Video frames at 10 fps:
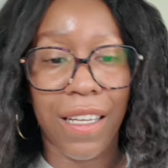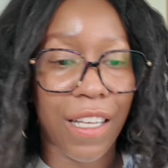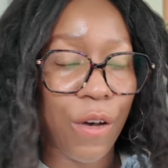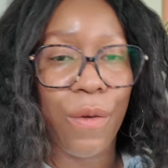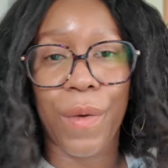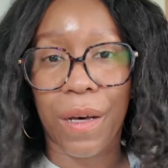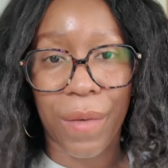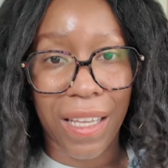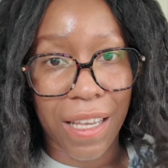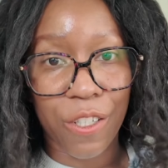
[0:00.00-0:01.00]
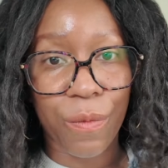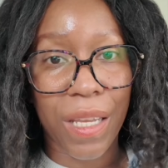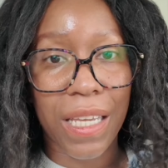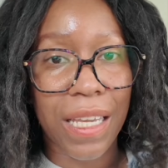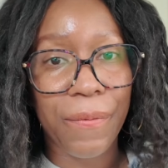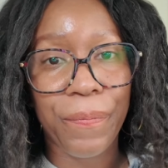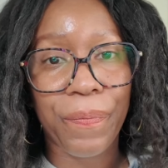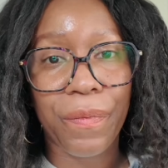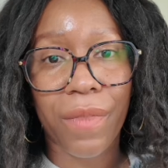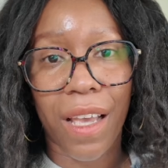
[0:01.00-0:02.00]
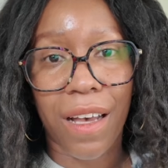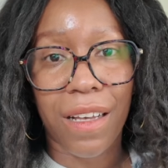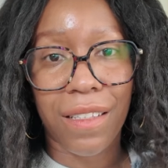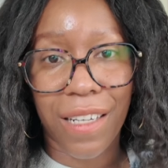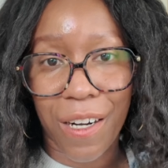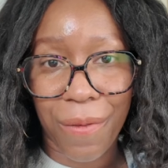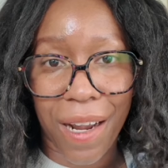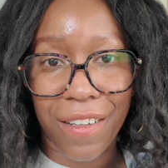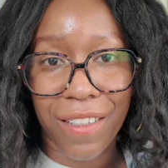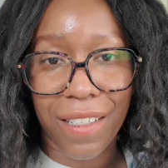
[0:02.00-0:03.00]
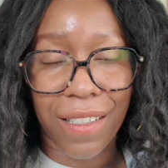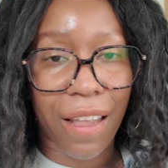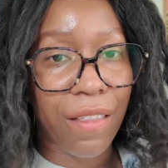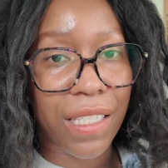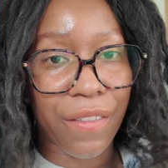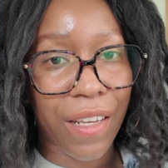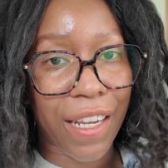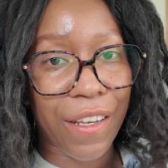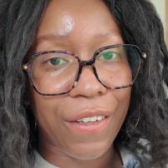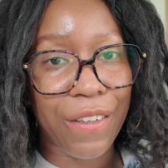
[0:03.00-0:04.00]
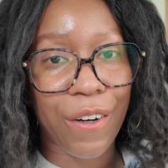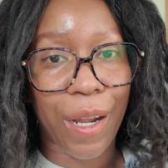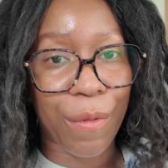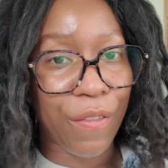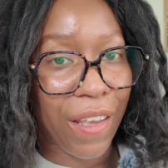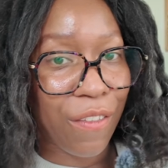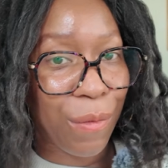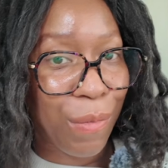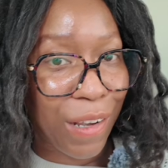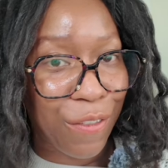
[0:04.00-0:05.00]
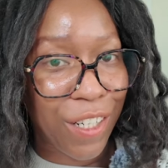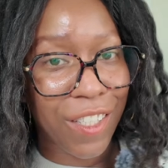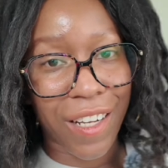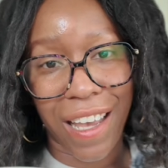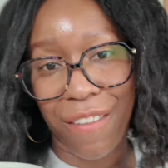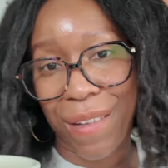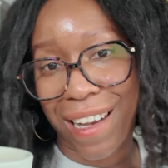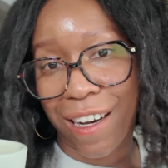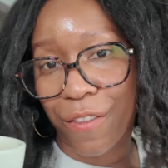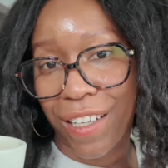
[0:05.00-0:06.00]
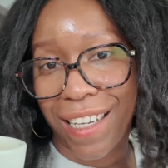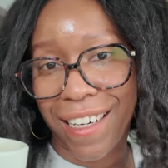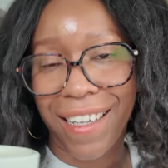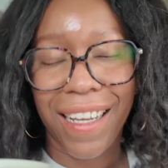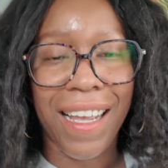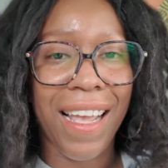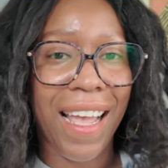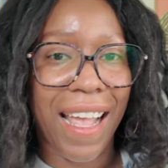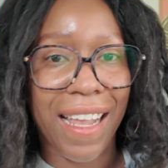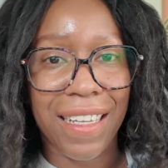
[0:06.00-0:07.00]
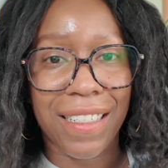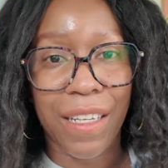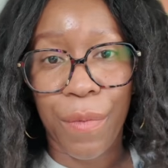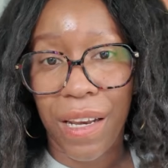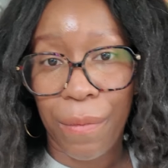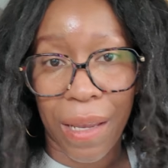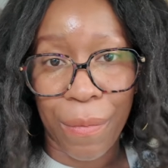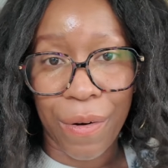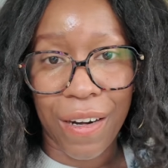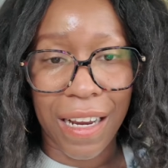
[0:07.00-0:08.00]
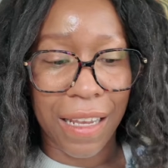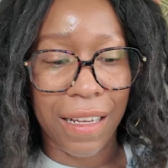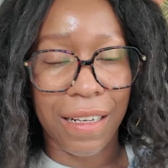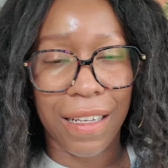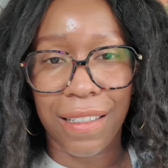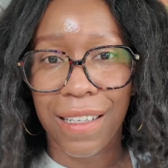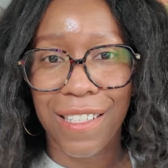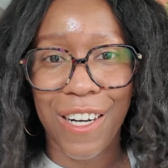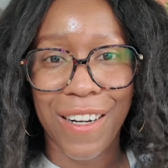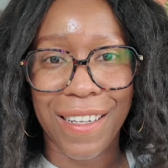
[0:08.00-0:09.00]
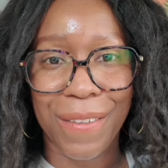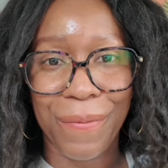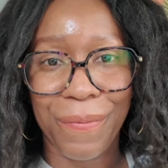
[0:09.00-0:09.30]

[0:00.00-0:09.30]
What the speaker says: go about my candle making, stick around, save this video, grab your favorite beverage. I have my coffee here and a pen and paper, and let's get started.